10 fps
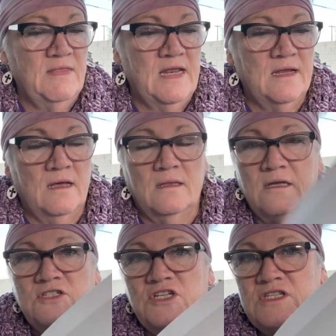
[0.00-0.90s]
then
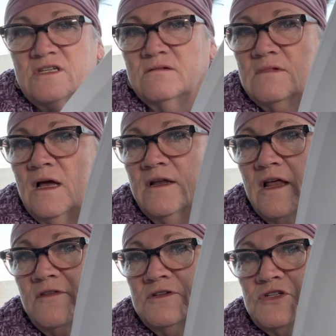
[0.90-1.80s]
there's just
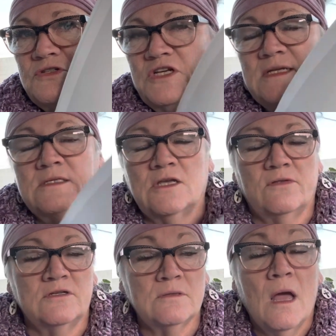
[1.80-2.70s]
another 2 sheets. So
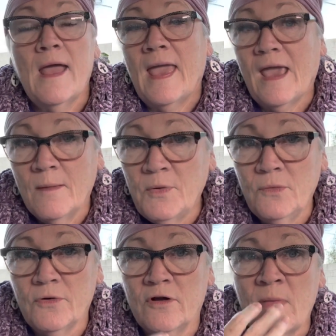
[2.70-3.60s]
there's ample
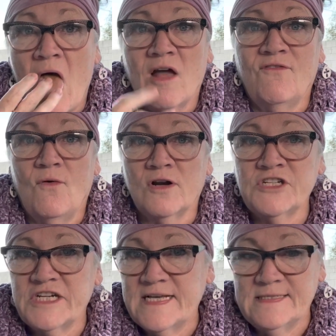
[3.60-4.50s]
room, 4
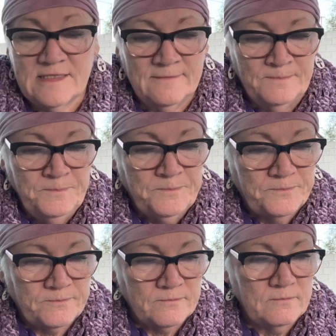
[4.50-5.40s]
sheets.
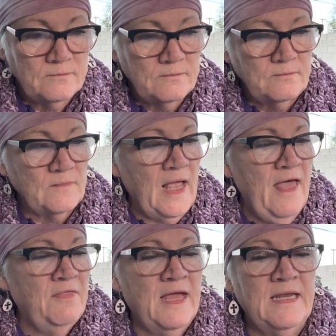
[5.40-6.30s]

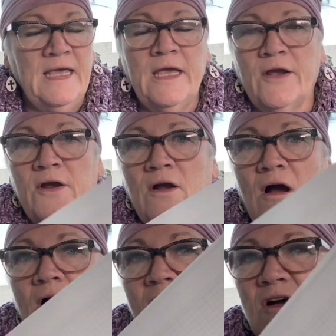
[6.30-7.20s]
And then here
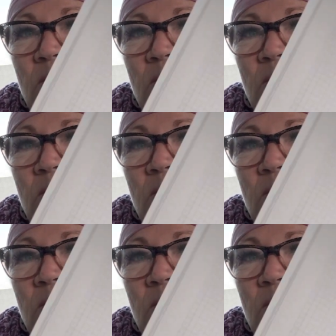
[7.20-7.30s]
are